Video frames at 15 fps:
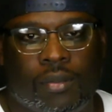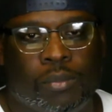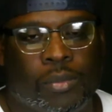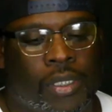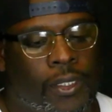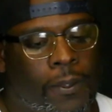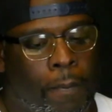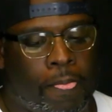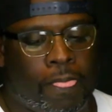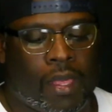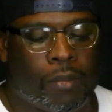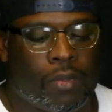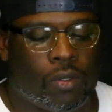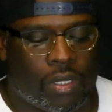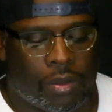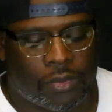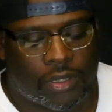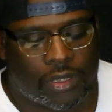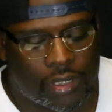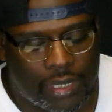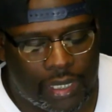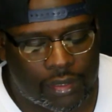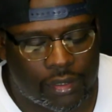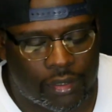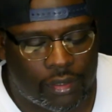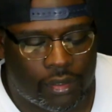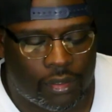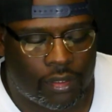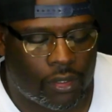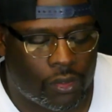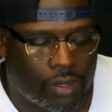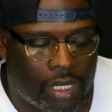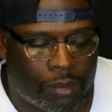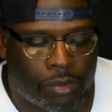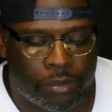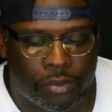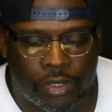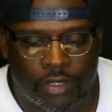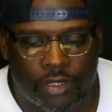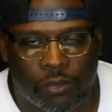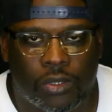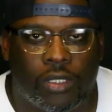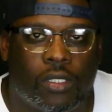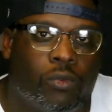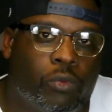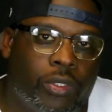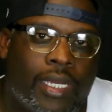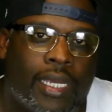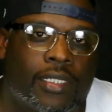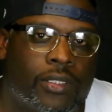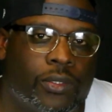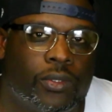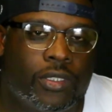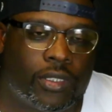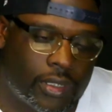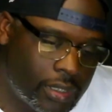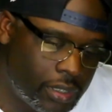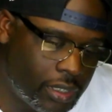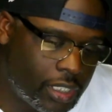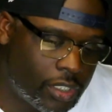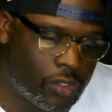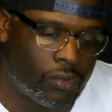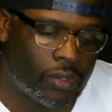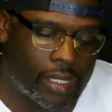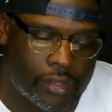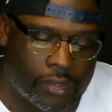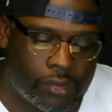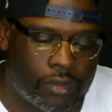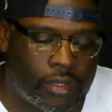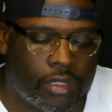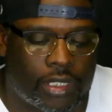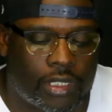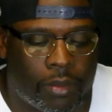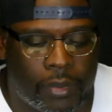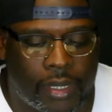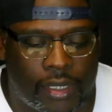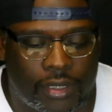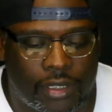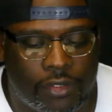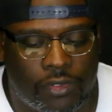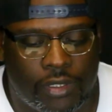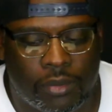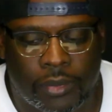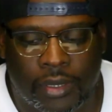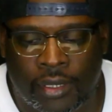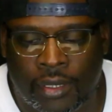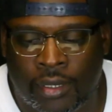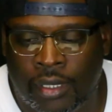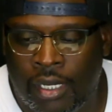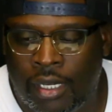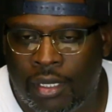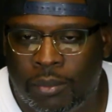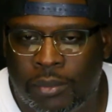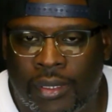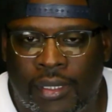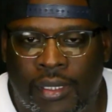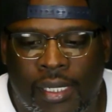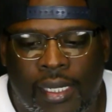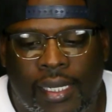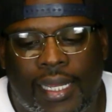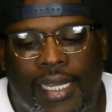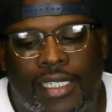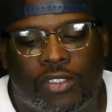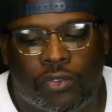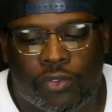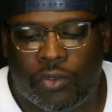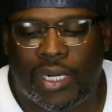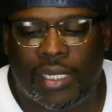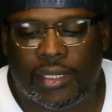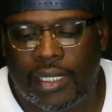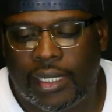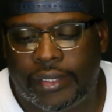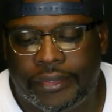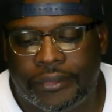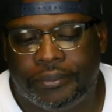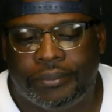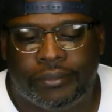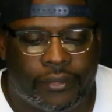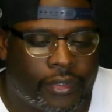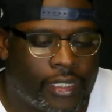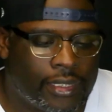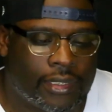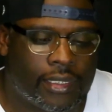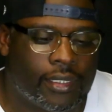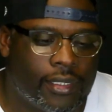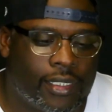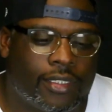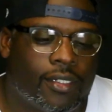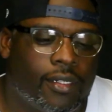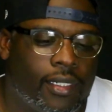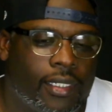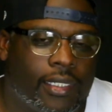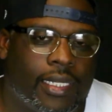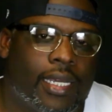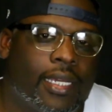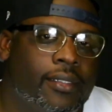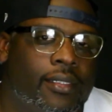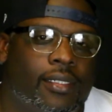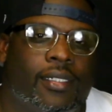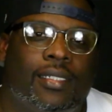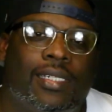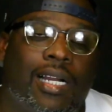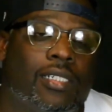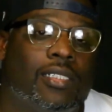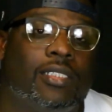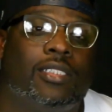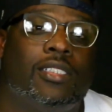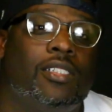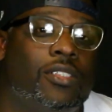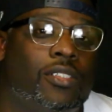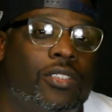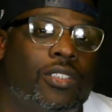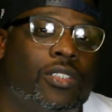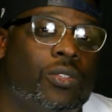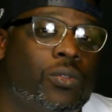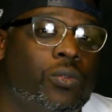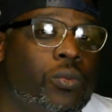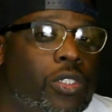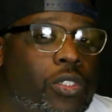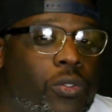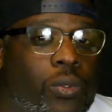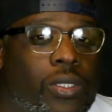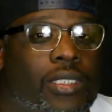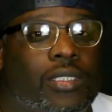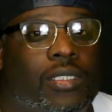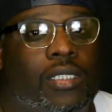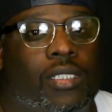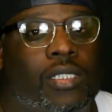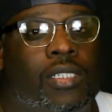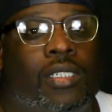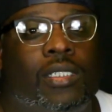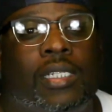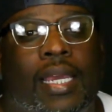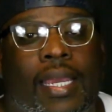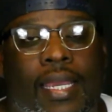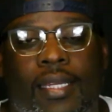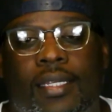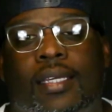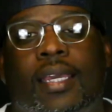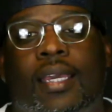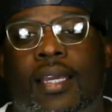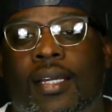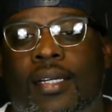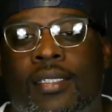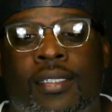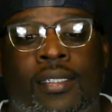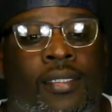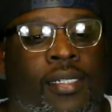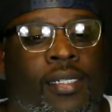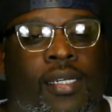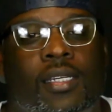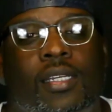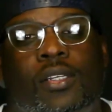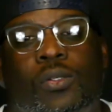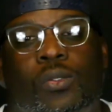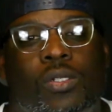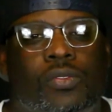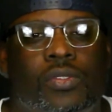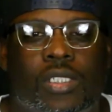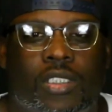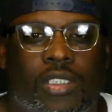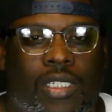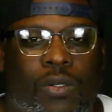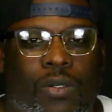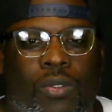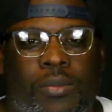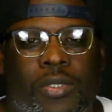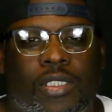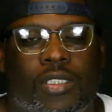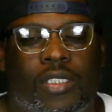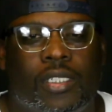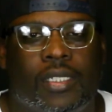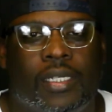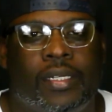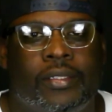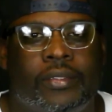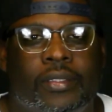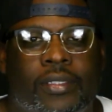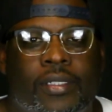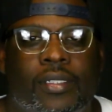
But I'm gonna, I'm gonna check out the, the whole album Pressure. and We're gonna react to it together right here on DJ Mann TV, man. But as of right now, that's it. That's all I got. Y'all continue to request the uh, the ACAL and and whoever else y'all want me to check out.